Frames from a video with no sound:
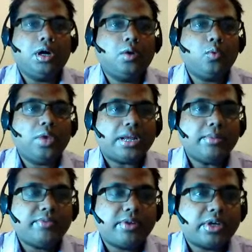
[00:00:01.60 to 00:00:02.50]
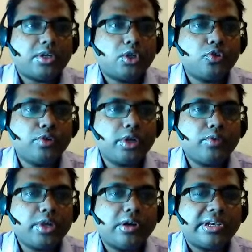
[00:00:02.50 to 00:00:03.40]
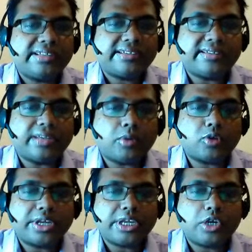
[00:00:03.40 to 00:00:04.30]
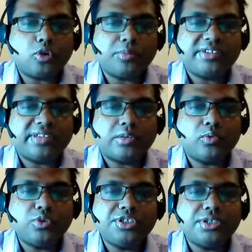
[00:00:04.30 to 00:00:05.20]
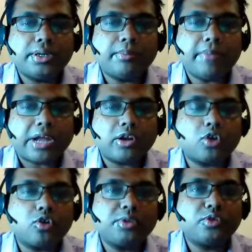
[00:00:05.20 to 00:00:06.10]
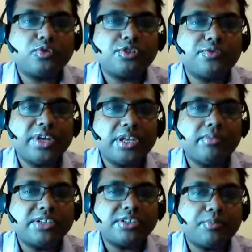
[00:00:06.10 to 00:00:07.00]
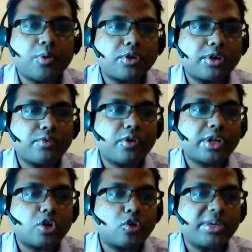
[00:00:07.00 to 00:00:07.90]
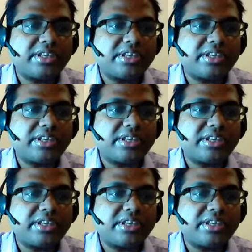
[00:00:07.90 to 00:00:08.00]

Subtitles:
Welcome everyone. Today we're going to discuss about the economics and which macroeconomics, which is very much important for economic